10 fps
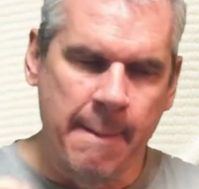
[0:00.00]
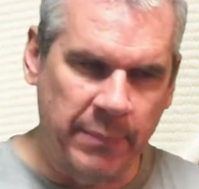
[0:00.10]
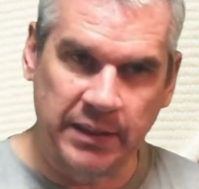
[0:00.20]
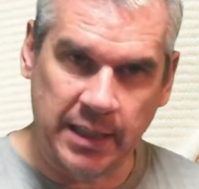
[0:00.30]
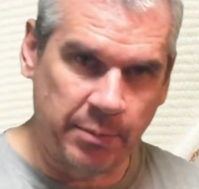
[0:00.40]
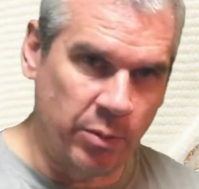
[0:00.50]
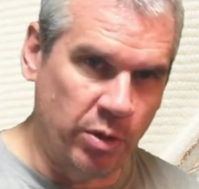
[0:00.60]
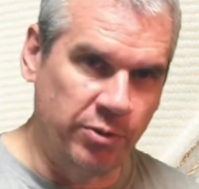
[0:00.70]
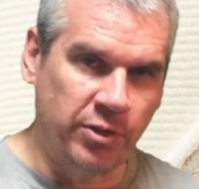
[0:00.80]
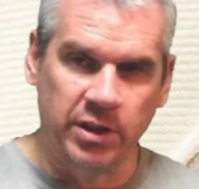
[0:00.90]
but take my
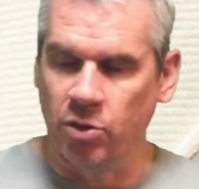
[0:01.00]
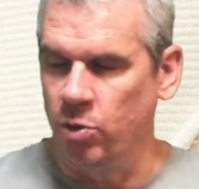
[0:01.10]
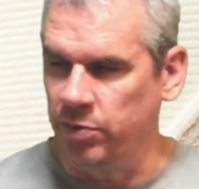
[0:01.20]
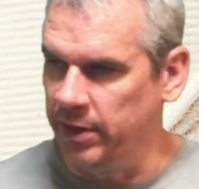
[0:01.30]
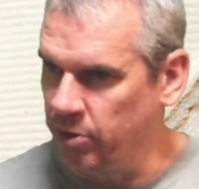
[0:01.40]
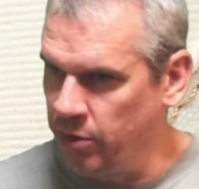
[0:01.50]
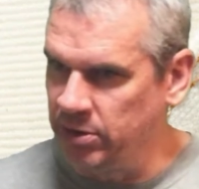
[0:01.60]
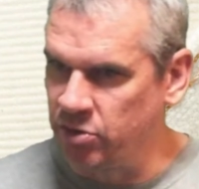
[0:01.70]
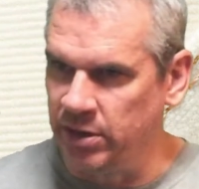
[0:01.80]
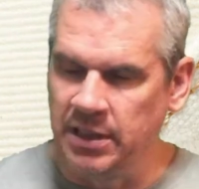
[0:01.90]
word for it, and hopefully the green
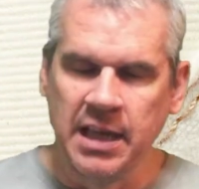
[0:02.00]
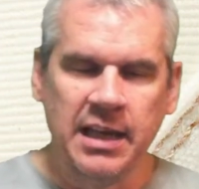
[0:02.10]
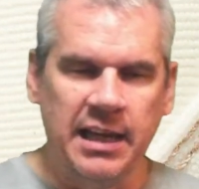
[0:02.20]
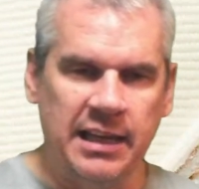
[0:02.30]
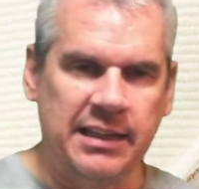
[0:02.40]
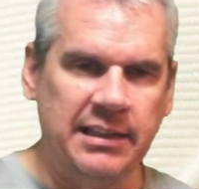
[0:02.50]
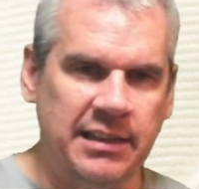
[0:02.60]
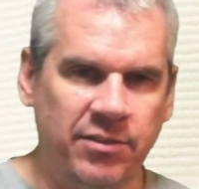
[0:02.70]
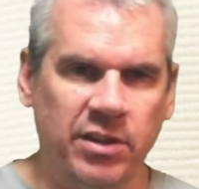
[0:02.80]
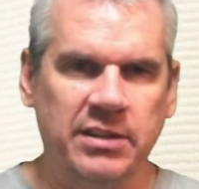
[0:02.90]
screen can
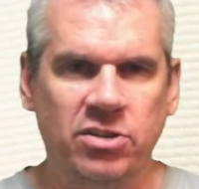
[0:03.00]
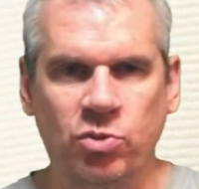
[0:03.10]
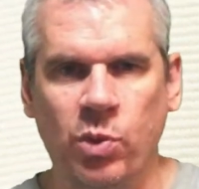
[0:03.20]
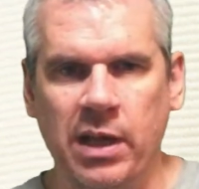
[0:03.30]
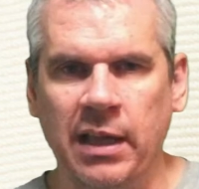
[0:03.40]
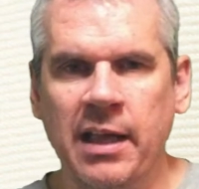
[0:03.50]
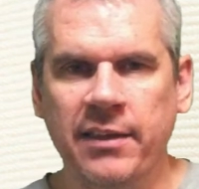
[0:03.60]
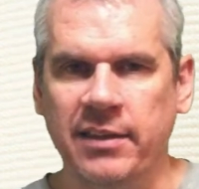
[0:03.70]
give you this as well,